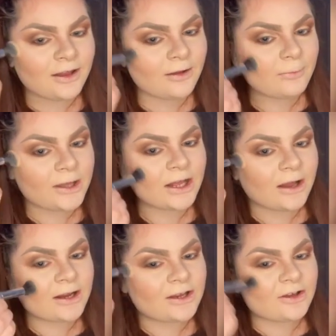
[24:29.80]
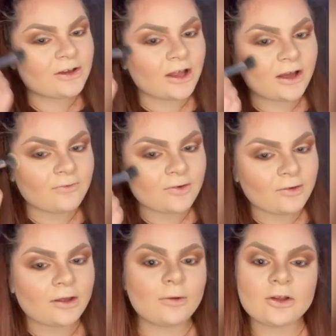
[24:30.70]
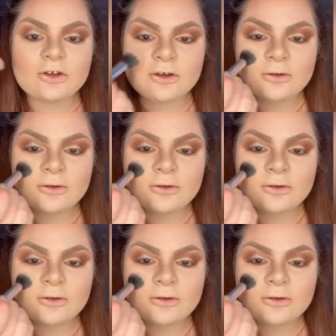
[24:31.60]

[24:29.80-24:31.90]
But you can do that if you really want to.